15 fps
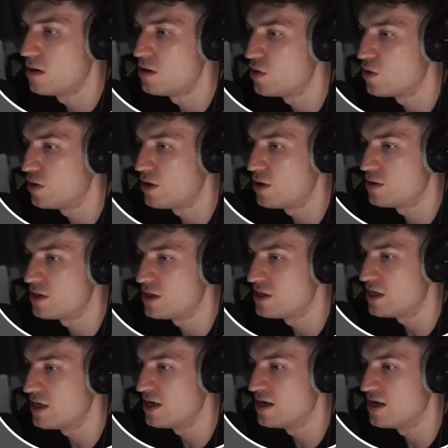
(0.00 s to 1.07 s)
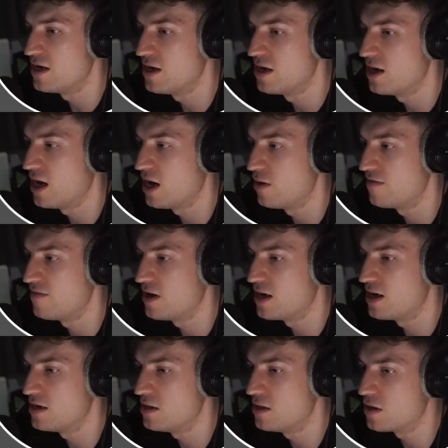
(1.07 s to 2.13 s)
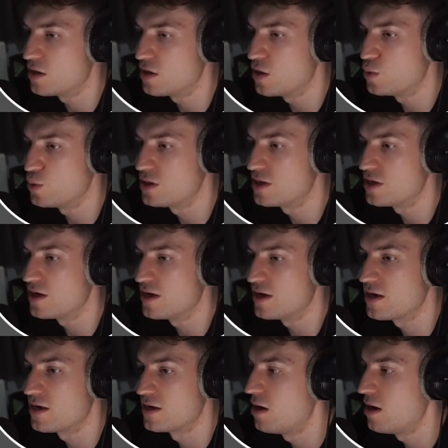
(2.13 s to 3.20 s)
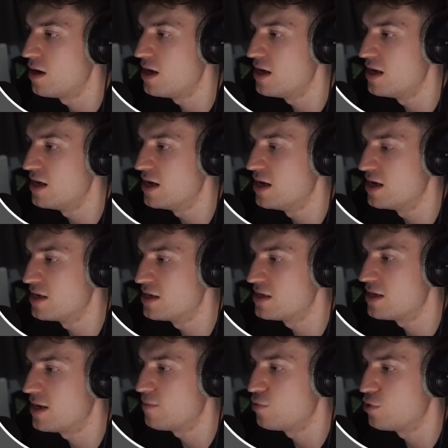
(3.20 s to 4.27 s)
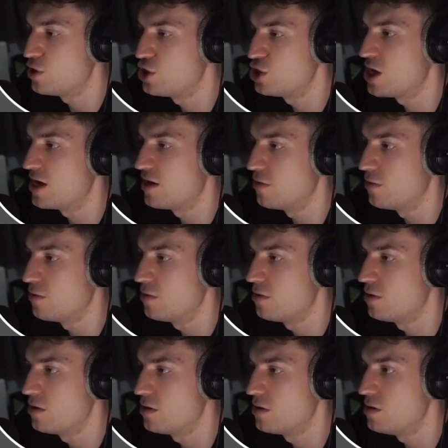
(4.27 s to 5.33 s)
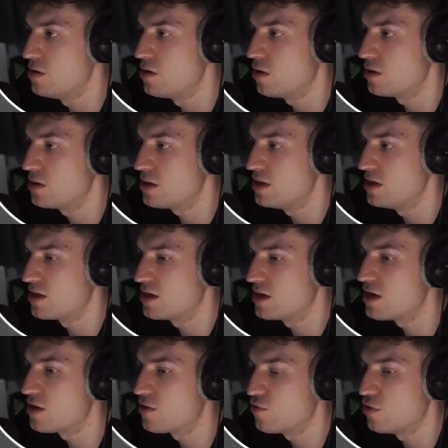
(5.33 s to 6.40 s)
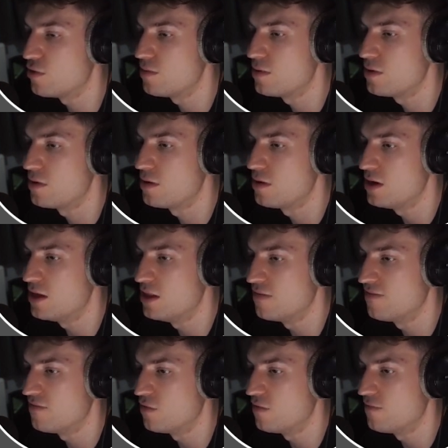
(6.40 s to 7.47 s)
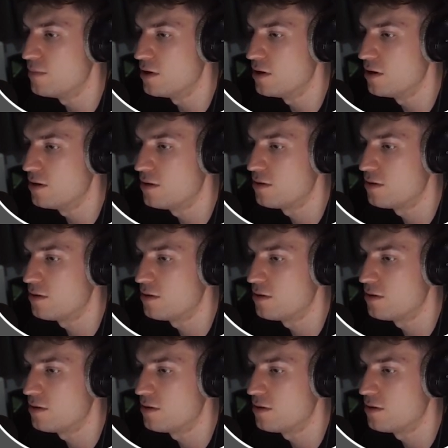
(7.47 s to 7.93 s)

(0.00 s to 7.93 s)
You'll notice here how I've added the ghost kick in a separate channel, not in the kick group, in the 4th bar.